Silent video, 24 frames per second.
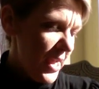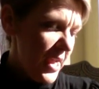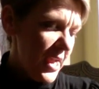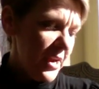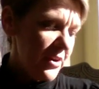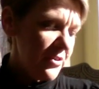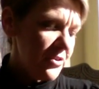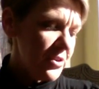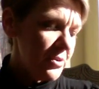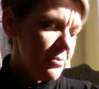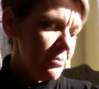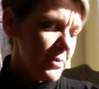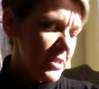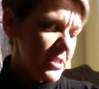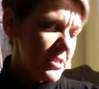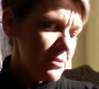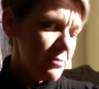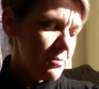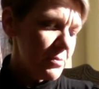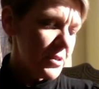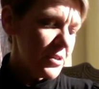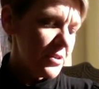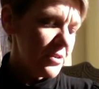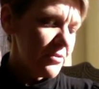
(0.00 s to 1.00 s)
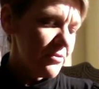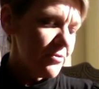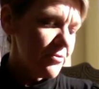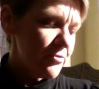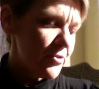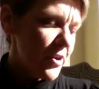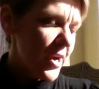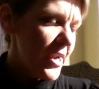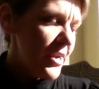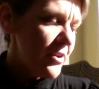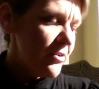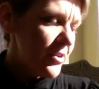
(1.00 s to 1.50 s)
Aaron must burn
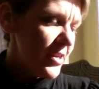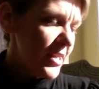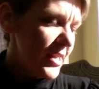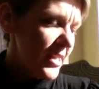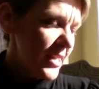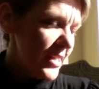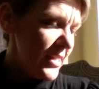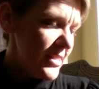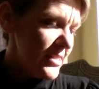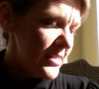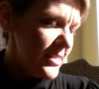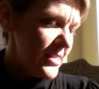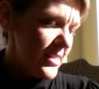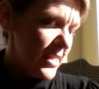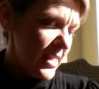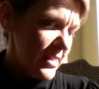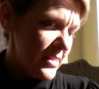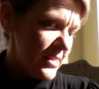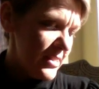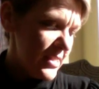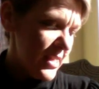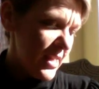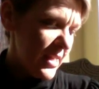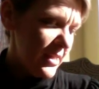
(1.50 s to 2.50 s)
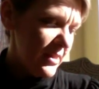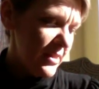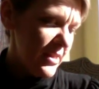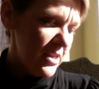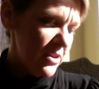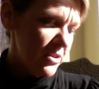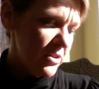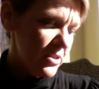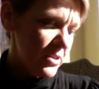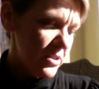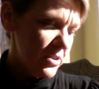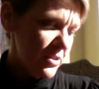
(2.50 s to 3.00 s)
fragrant incense on the
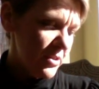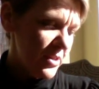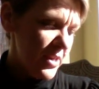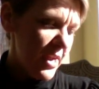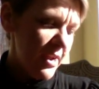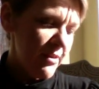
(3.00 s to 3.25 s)
altar